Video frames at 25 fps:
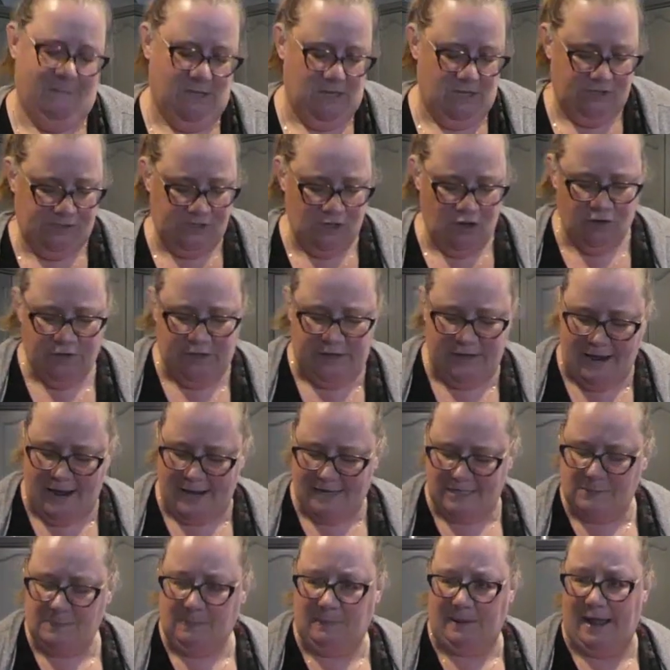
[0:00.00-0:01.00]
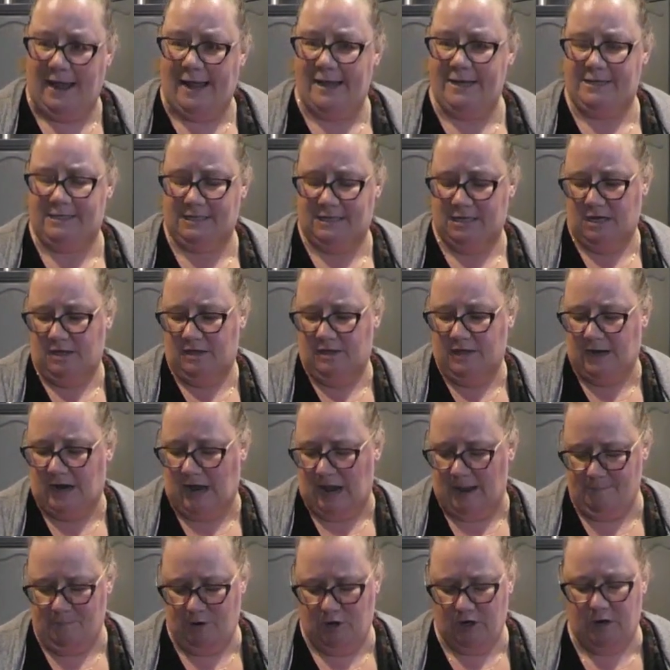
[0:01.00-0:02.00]
So the next plant that
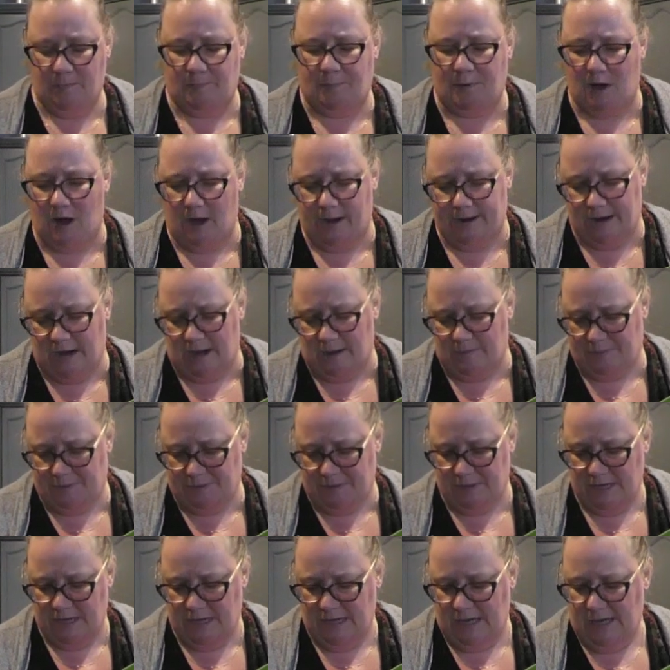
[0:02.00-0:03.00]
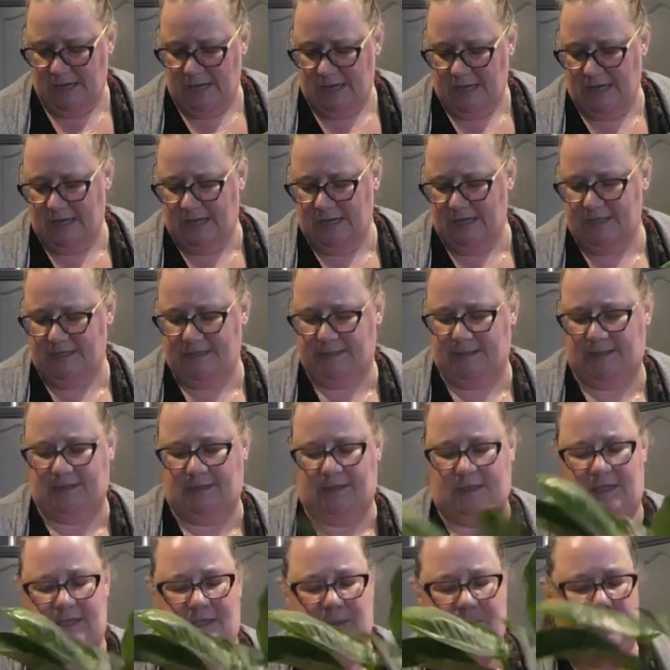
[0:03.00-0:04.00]
I'm gonna pot up
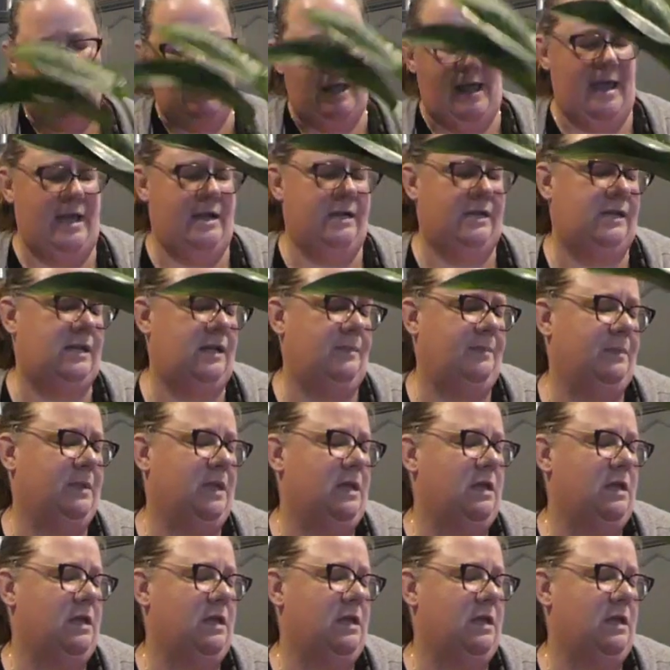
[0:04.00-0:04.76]
is this plant